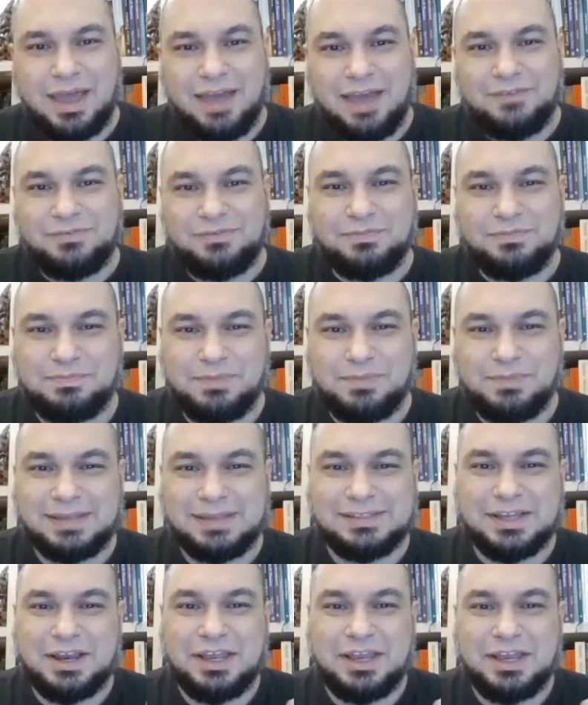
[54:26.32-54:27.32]
we have
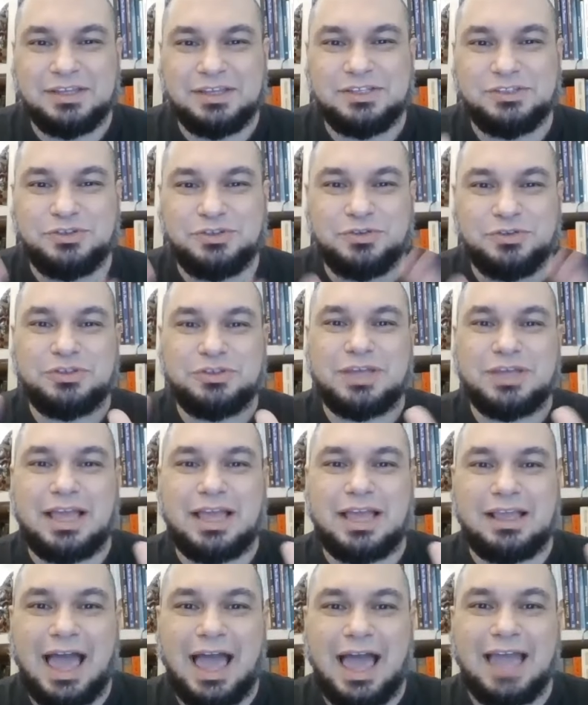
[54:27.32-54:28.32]
basically these two
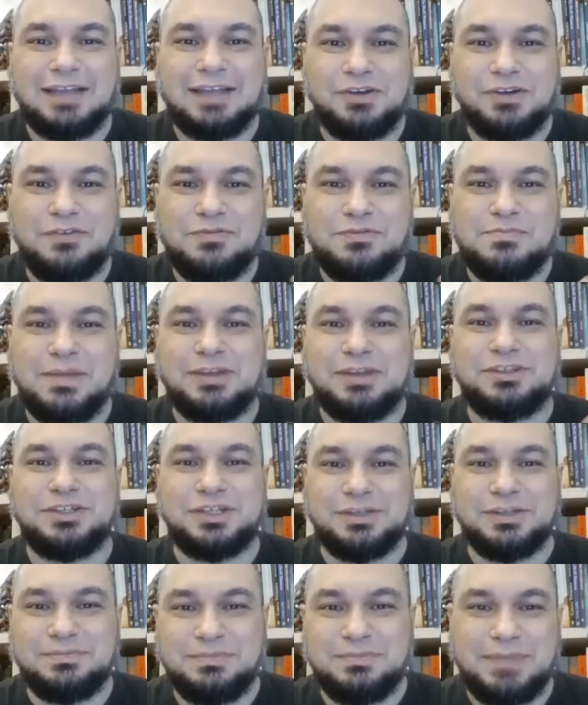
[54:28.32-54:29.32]
kinds of
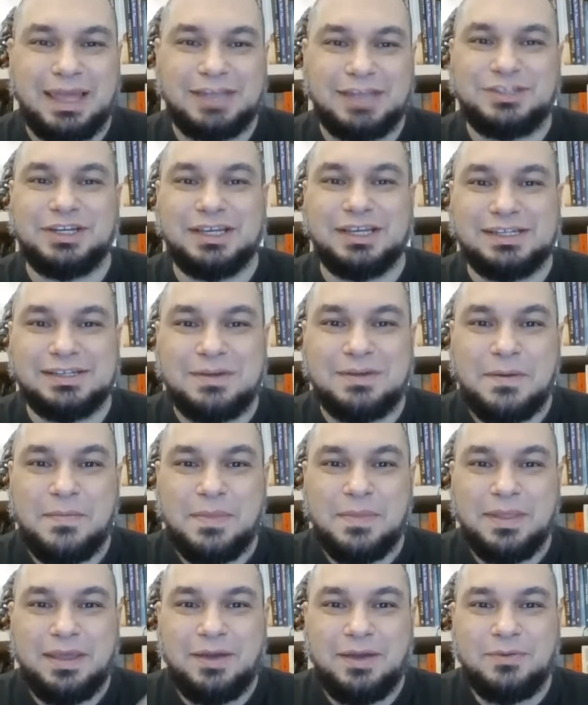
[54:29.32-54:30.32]
magic.
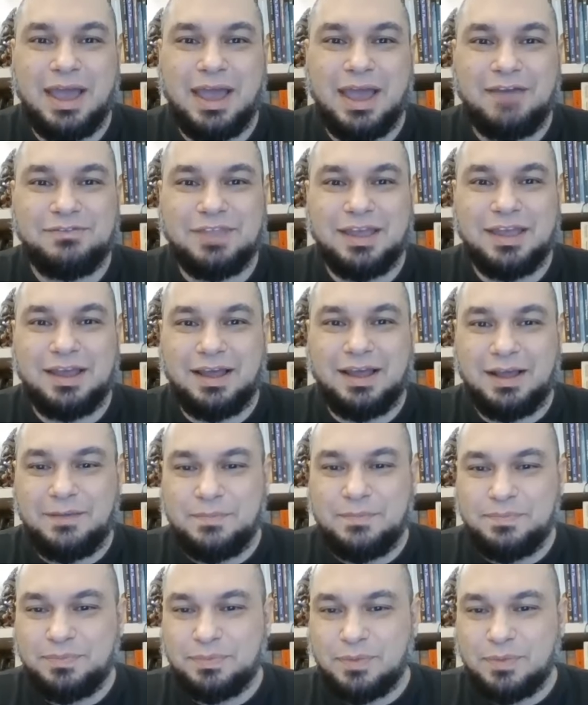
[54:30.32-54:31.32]
We have
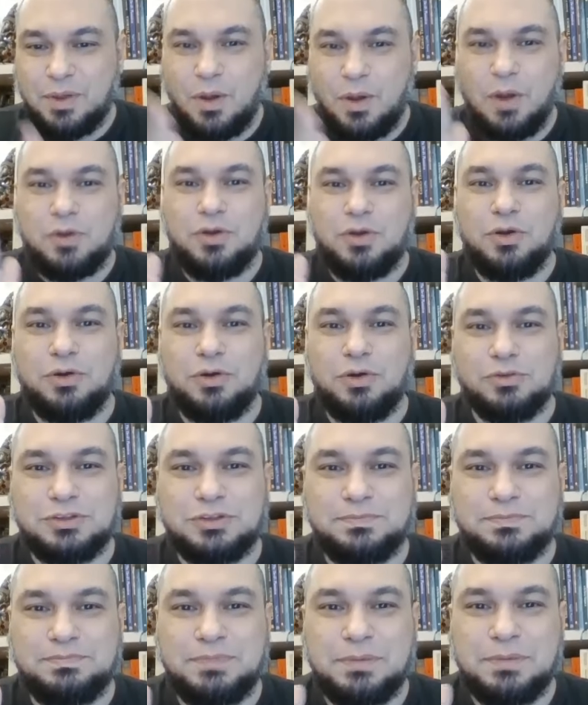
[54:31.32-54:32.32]
the
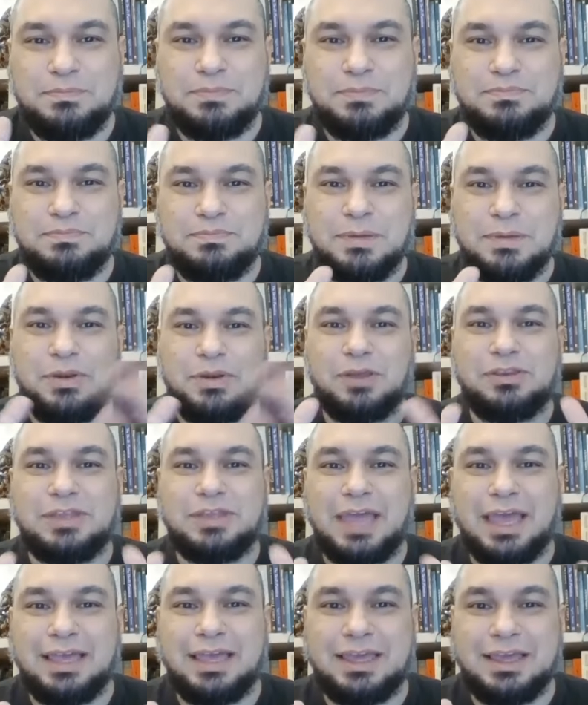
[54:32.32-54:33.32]
occult
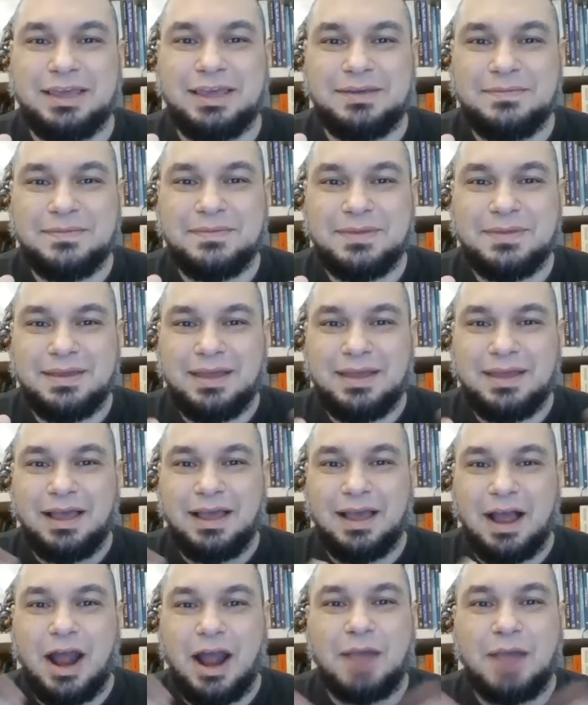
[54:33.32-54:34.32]
bibliothèque,
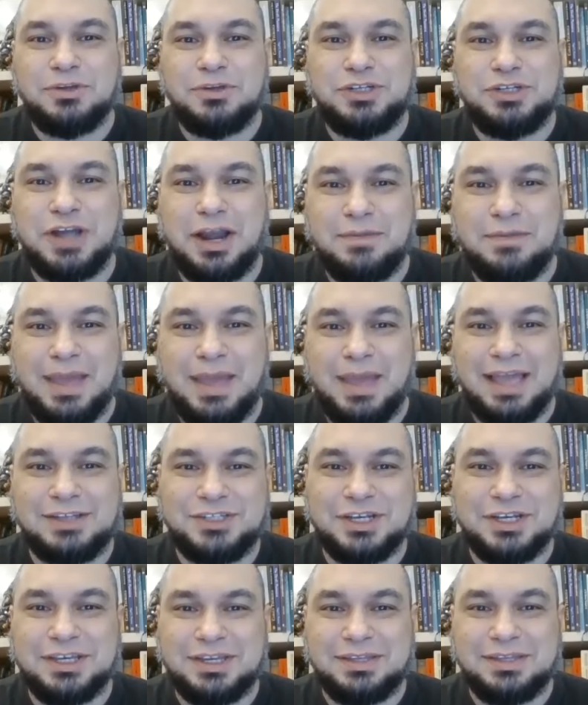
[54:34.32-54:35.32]
armchair
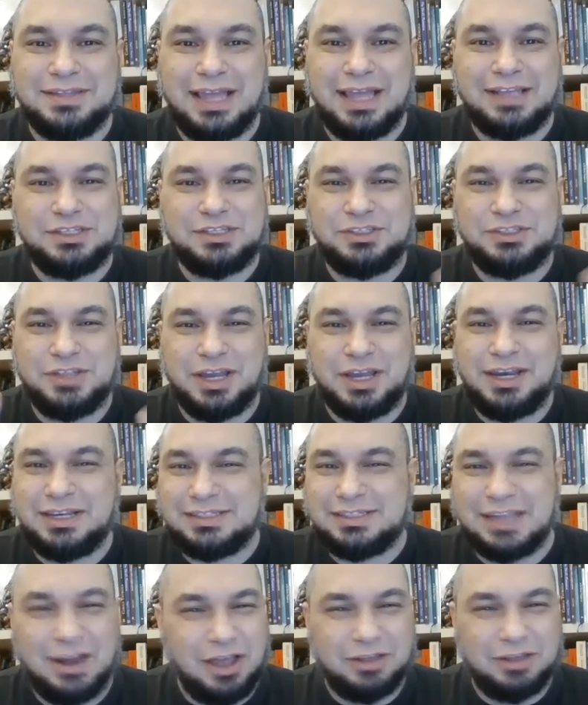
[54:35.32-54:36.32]
magic that
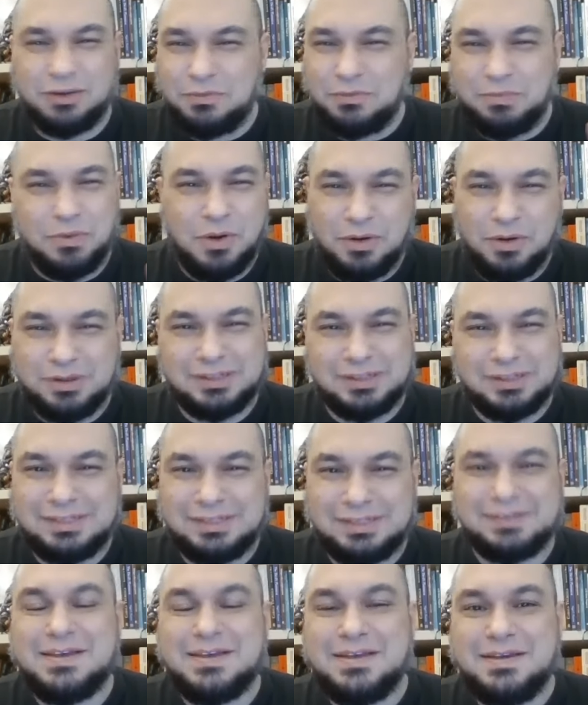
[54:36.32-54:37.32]
studies a lot of
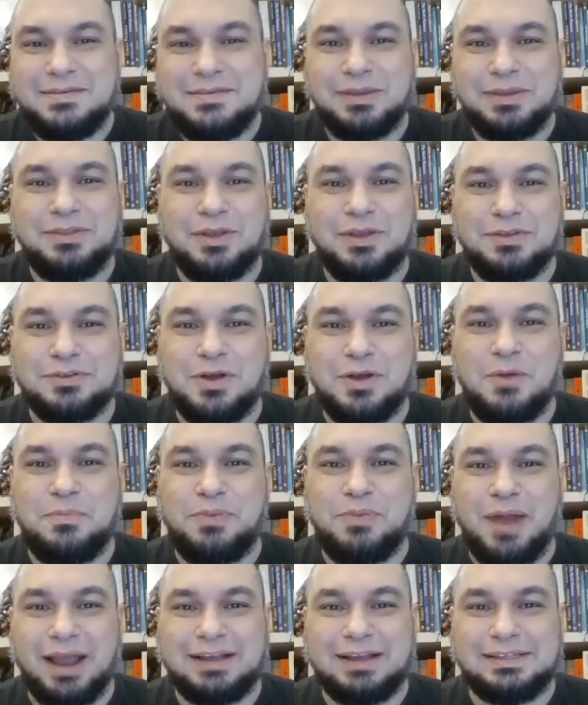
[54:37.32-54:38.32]
books, but don't go
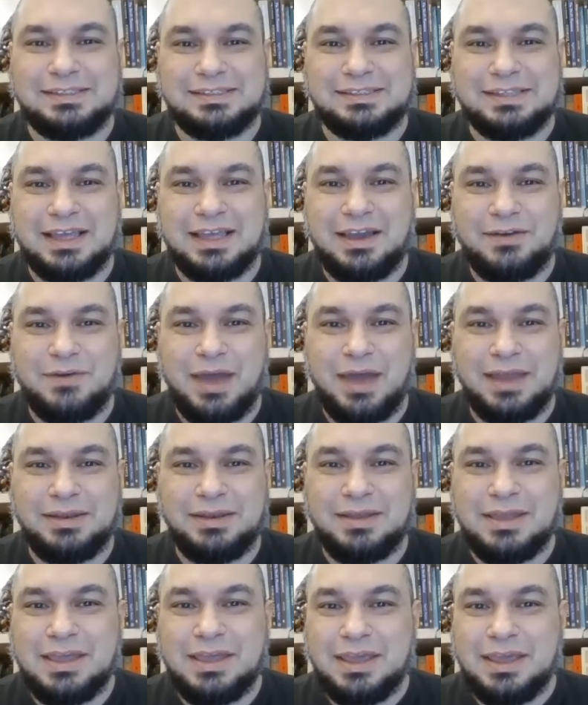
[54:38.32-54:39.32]
practice. And
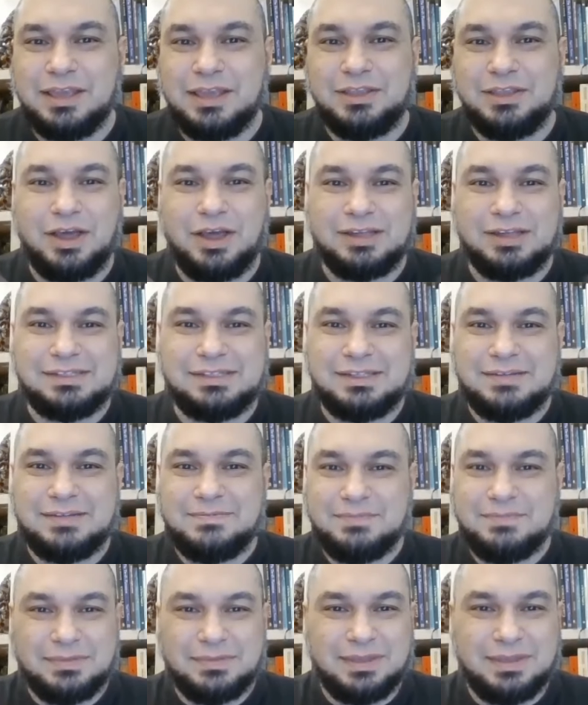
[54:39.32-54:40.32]
when he does
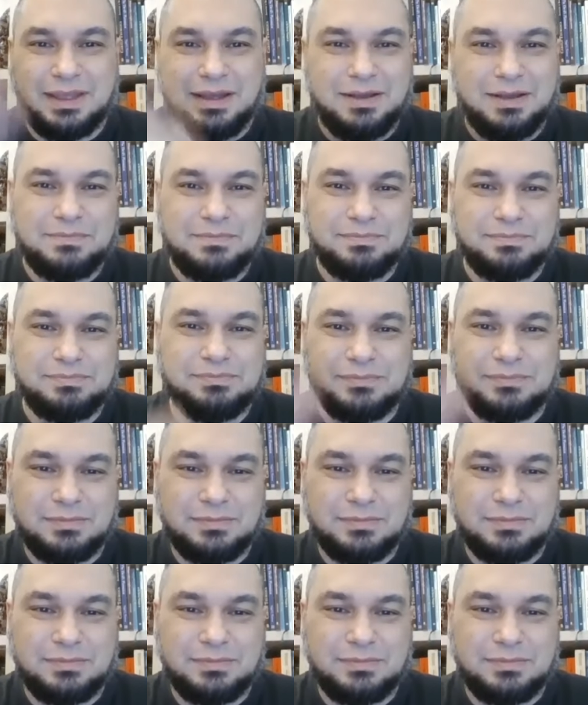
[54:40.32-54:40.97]
the